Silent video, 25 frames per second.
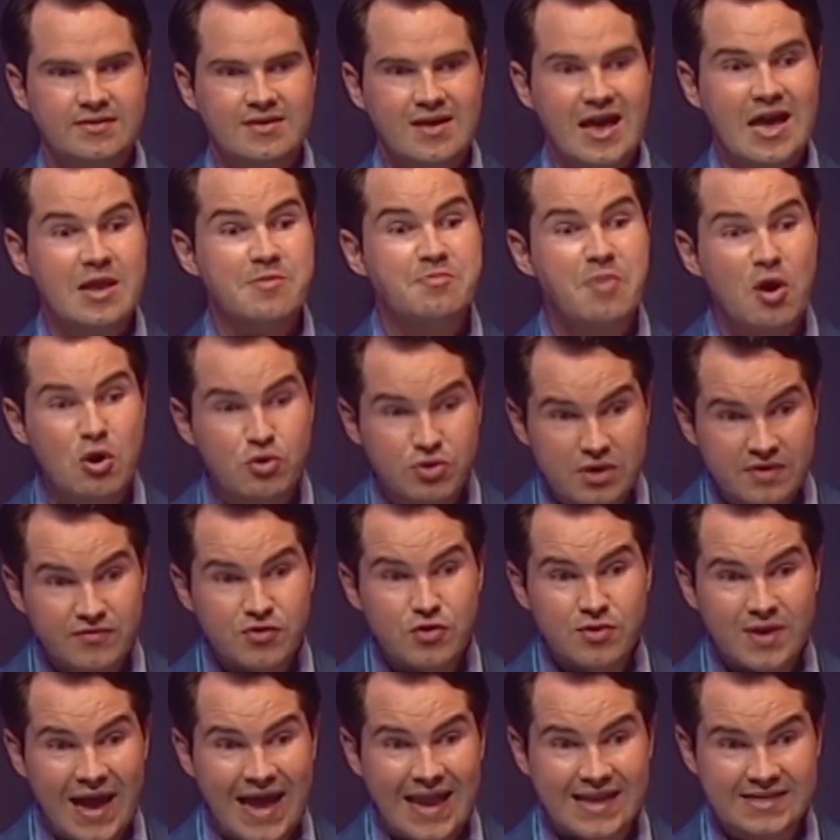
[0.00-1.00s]
And both give you
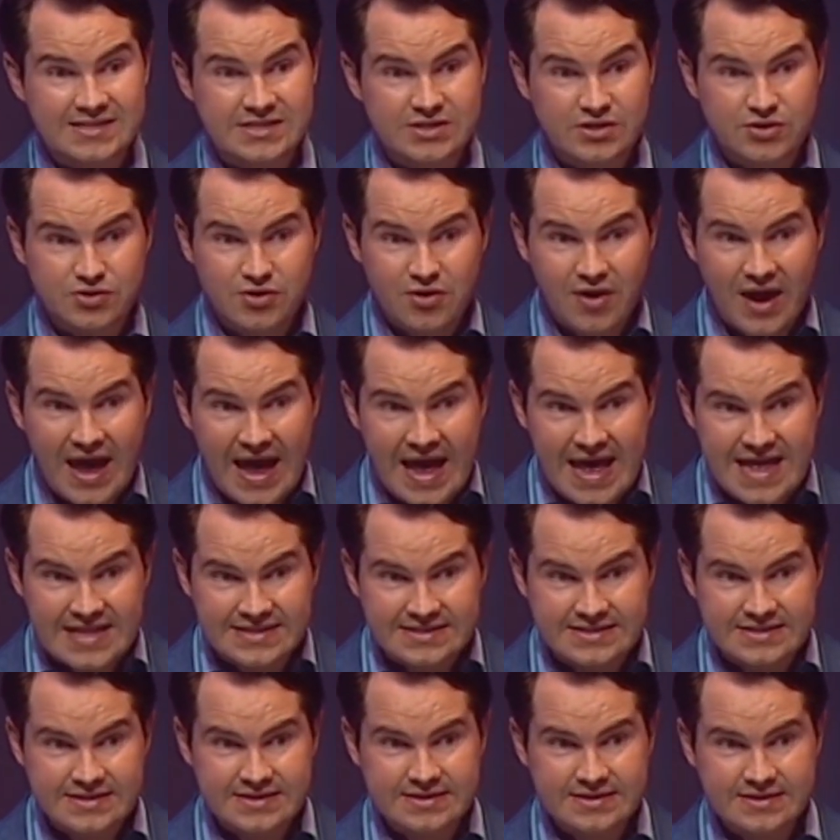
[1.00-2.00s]
calluses on your
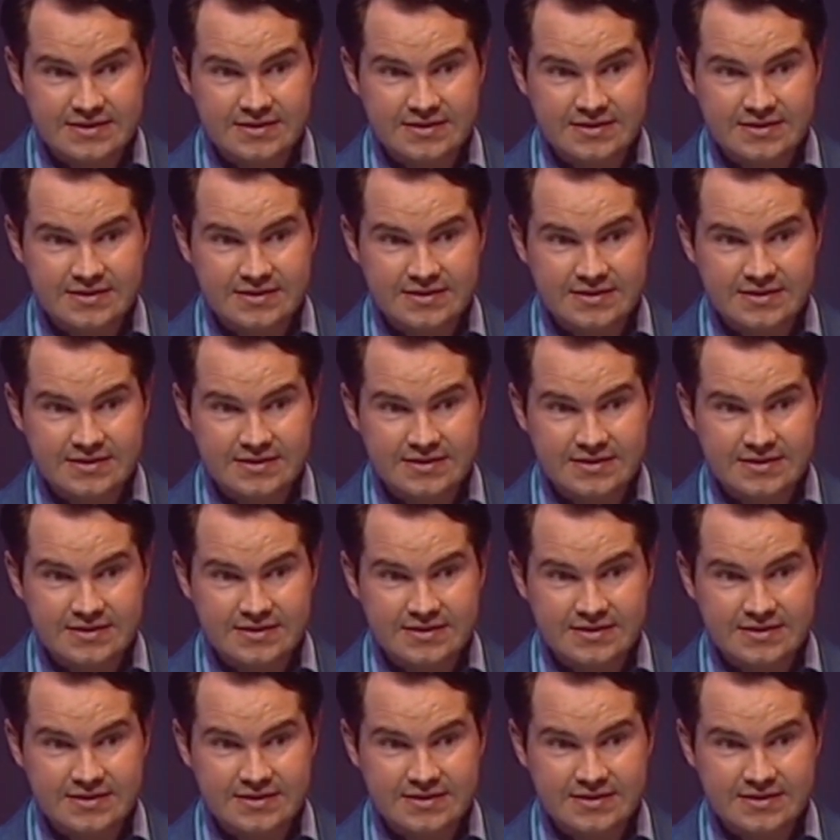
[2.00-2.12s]
hands.